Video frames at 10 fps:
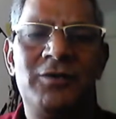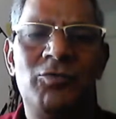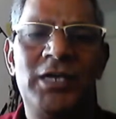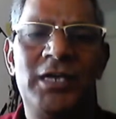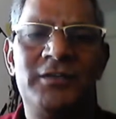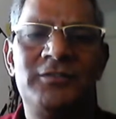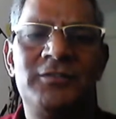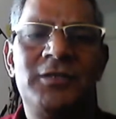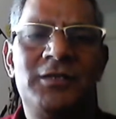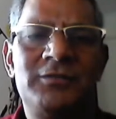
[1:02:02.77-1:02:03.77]
Odia it is
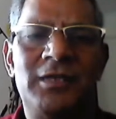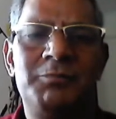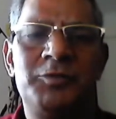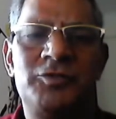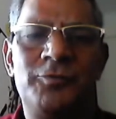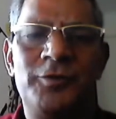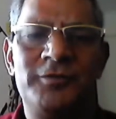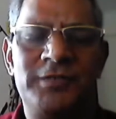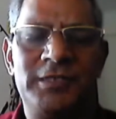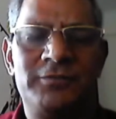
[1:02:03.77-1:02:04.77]
talabiosa, for
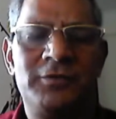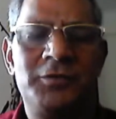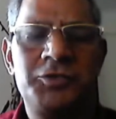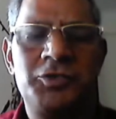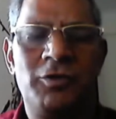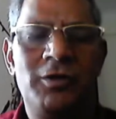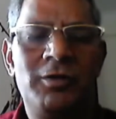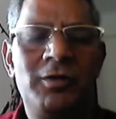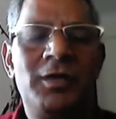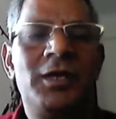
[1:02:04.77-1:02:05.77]
instance, sha.
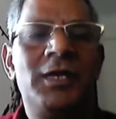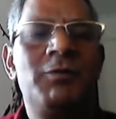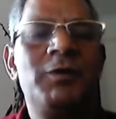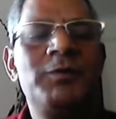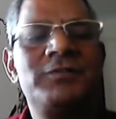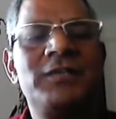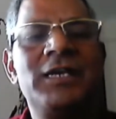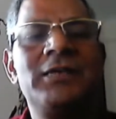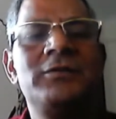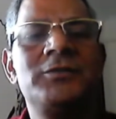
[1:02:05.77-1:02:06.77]
Now, when we
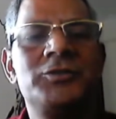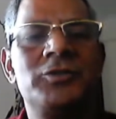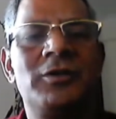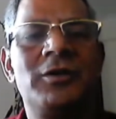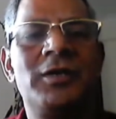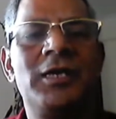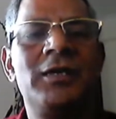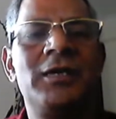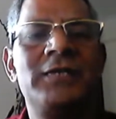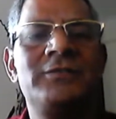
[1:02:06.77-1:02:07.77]
say sha
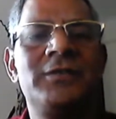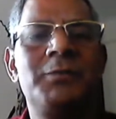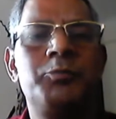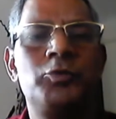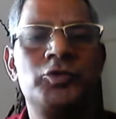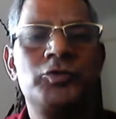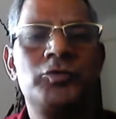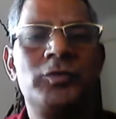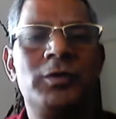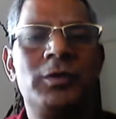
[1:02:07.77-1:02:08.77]
in, let's say, push,
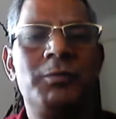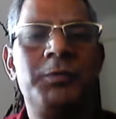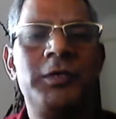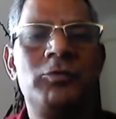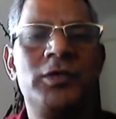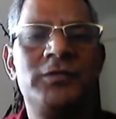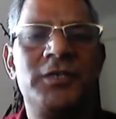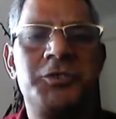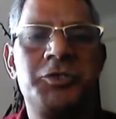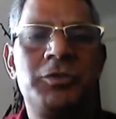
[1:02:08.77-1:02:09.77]

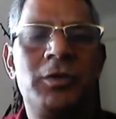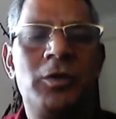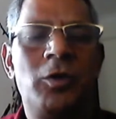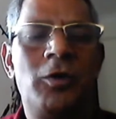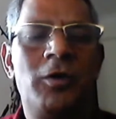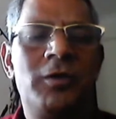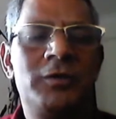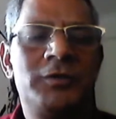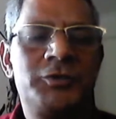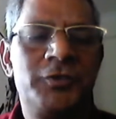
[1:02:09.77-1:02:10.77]
P-U-S-H, or
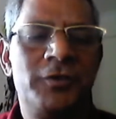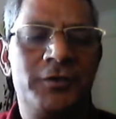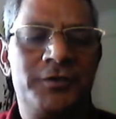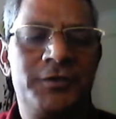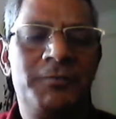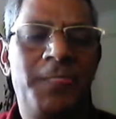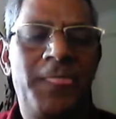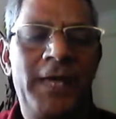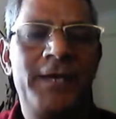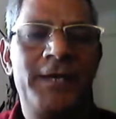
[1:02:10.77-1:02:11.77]
shirt
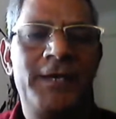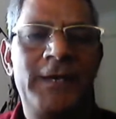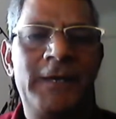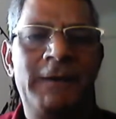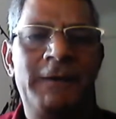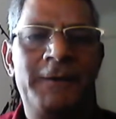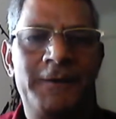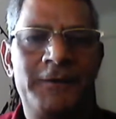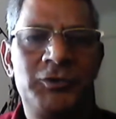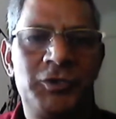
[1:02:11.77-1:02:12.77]

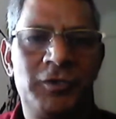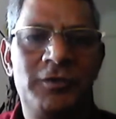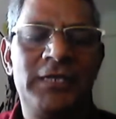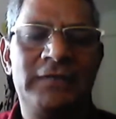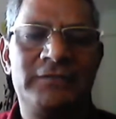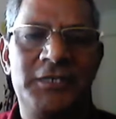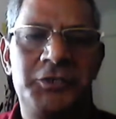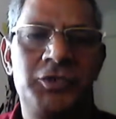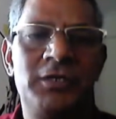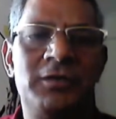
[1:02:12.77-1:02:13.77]
in shirt, S-H
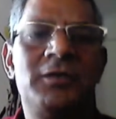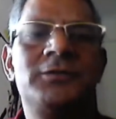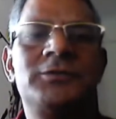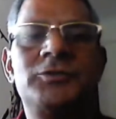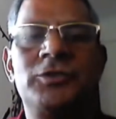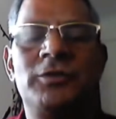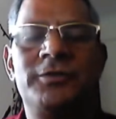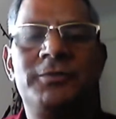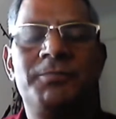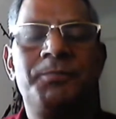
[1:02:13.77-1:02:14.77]
in shirt,
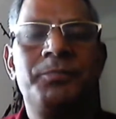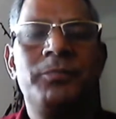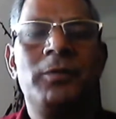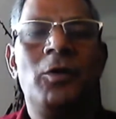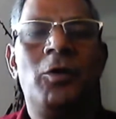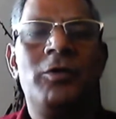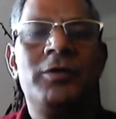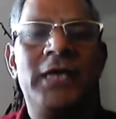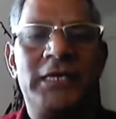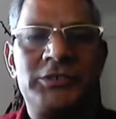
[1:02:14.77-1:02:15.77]
or
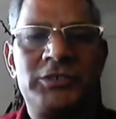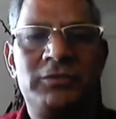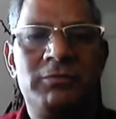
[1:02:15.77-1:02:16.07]
cash,